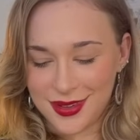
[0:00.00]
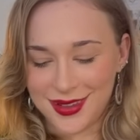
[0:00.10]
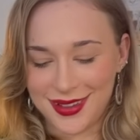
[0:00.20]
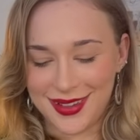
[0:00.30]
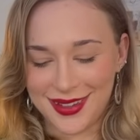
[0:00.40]

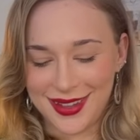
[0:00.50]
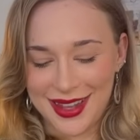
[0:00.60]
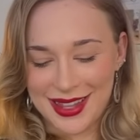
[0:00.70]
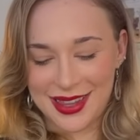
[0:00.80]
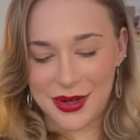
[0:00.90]
There
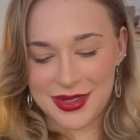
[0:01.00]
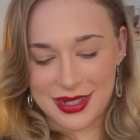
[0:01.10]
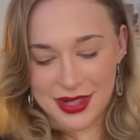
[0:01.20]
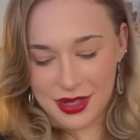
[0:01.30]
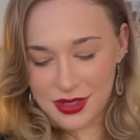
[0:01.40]
is a
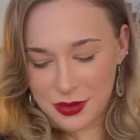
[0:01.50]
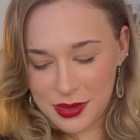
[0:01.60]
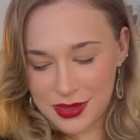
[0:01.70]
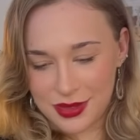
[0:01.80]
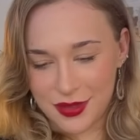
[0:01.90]
tight
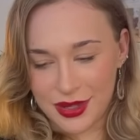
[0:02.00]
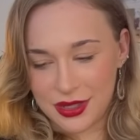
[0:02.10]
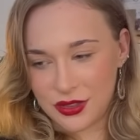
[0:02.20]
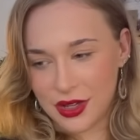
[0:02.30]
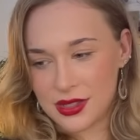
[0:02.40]
squeeze. Very
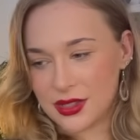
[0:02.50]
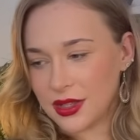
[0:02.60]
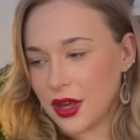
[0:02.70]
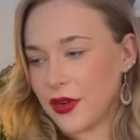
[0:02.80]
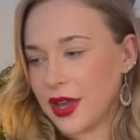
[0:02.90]

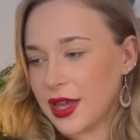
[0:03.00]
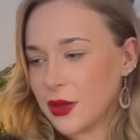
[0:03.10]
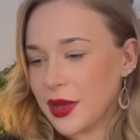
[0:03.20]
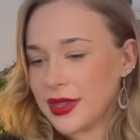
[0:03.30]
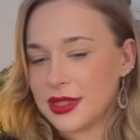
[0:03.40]
interesting. All right,
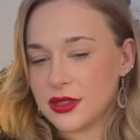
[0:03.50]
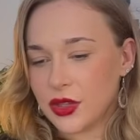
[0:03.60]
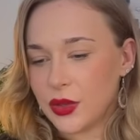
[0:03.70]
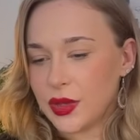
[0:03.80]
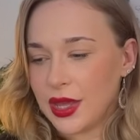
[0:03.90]
anyway, let's
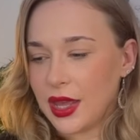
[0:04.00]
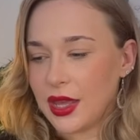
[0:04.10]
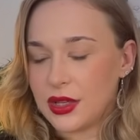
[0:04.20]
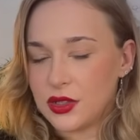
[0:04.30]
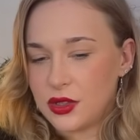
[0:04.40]
go
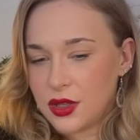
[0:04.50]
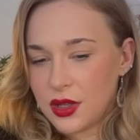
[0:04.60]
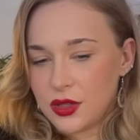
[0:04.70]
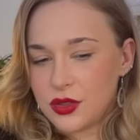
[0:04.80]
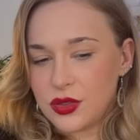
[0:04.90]
in
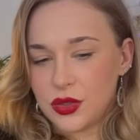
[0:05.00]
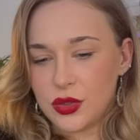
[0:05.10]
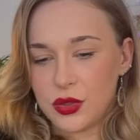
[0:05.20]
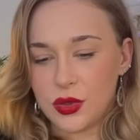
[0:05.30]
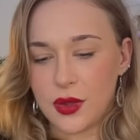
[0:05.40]

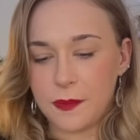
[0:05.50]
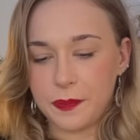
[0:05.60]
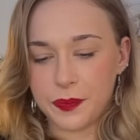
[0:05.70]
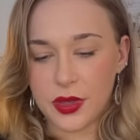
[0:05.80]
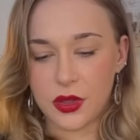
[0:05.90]
to
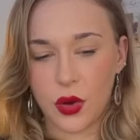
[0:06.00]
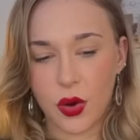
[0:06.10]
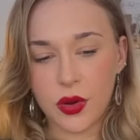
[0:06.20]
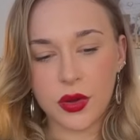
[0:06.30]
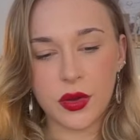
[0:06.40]
your
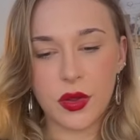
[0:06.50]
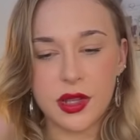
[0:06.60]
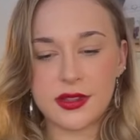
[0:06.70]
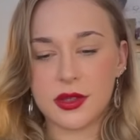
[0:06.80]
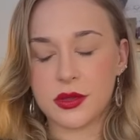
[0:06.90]
oracle.
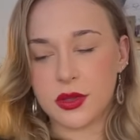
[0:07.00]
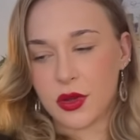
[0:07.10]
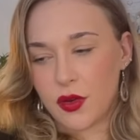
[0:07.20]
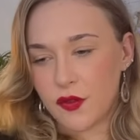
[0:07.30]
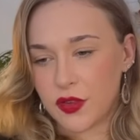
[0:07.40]
Let's see what's going
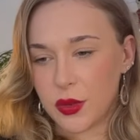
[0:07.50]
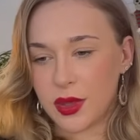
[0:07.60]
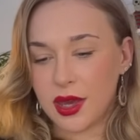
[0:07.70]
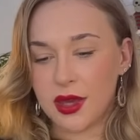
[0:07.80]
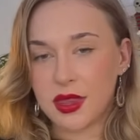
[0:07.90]
on for you
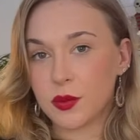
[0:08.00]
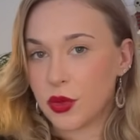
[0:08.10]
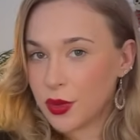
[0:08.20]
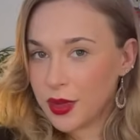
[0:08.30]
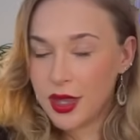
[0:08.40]
here. Then
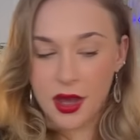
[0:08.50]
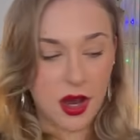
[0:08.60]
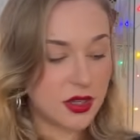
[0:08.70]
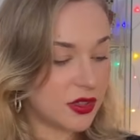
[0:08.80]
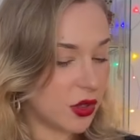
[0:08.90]
we'll
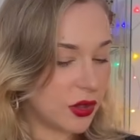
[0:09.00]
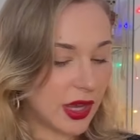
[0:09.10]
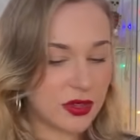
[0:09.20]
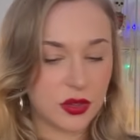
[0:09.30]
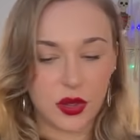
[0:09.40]
answer your
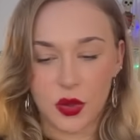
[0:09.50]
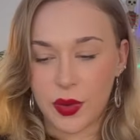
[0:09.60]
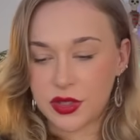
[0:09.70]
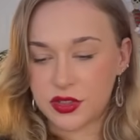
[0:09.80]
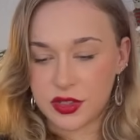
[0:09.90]
yes or no
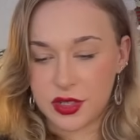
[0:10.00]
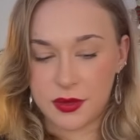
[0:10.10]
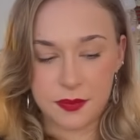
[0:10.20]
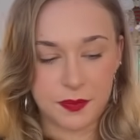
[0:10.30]
question.